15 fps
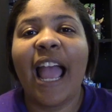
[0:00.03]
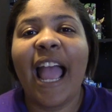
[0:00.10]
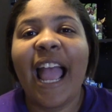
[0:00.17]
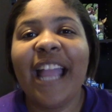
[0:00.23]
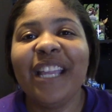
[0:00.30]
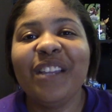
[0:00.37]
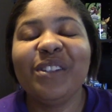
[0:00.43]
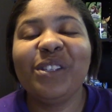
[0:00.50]

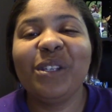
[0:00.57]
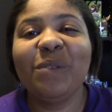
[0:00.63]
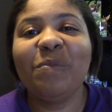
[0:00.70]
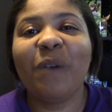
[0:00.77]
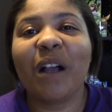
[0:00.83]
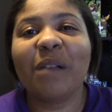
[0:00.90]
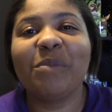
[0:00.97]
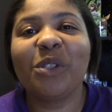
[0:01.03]
Hey
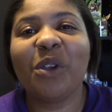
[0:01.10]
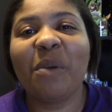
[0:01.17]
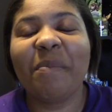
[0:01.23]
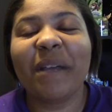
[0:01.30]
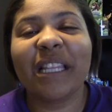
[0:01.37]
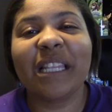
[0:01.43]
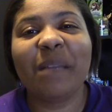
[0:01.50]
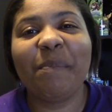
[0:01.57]
YouTube, welcome to a
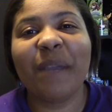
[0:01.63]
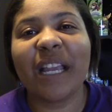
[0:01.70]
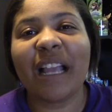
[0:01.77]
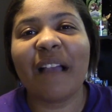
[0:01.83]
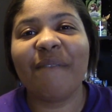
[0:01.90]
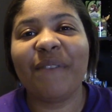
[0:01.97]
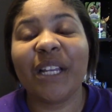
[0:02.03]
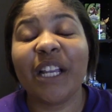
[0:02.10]
monthly
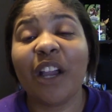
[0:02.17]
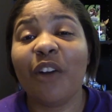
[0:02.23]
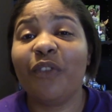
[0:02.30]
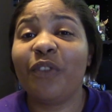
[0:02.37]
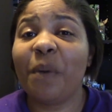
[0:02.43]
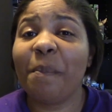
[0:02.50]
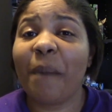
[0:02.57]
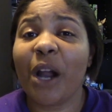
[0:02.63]
pickup video
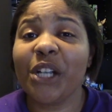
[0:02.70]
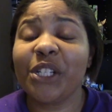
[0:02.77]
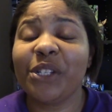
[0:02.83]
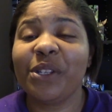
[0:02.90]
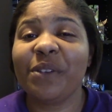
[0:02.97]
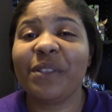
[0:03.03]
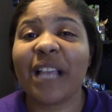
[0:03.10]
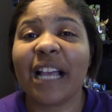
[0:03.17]
for March
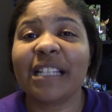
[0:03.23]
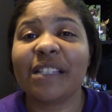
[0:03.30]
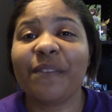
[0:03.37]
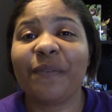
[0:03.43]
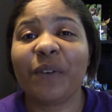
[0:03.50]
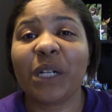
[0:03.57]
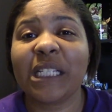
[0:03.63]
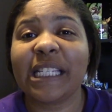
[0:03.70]

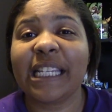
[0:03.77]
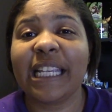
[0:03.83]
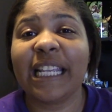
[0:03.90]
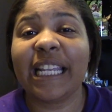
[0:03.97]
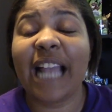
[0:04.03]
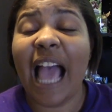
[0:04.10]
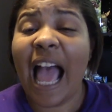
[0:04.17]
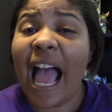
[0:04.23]

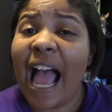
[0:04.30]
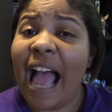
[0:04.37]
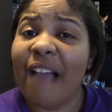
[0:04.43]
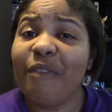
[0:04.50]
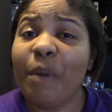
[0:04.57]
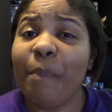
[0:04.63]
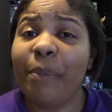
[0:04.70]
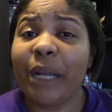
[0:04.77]
2014. I
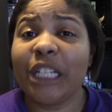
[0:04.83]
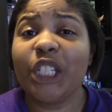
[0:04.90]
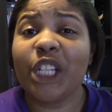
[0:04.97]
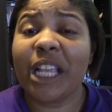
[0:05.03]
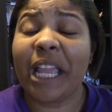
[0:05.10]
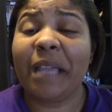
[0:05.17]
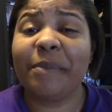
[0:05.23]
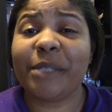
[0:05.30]
have a bunch
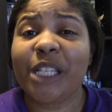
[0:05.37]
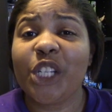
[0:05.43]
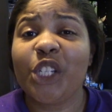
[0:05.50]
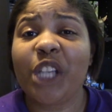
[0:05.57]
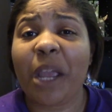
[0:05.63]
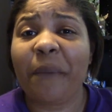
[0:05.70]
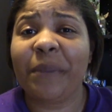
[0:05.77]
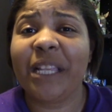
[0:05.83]
of games to
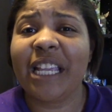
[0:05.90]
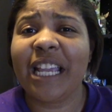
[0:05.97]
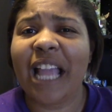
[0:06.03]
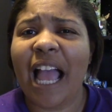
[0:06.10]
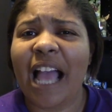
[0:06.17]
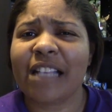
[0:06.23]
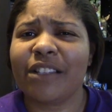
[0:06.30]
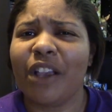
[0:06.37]
share with you
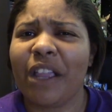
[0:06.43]
guys.